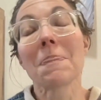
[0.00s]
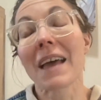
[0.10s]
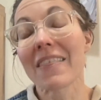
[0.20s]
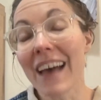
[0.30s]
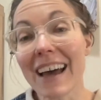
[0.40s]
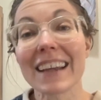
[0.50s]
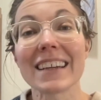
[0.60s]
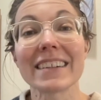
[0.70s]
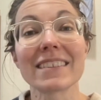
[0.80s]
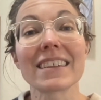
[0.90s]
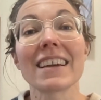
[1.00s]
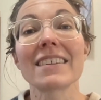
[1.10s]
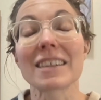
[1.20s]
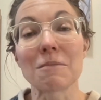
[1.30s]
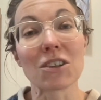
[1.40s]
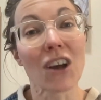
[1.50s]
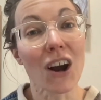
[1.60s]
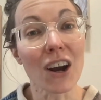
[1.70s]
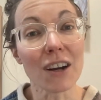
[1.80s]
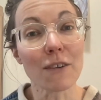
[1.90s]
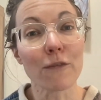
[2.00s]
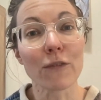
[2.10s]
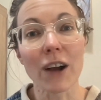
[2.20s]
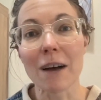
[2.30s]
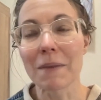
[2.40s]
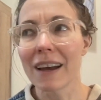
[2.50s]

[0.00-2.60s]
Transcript: and that is some yarn from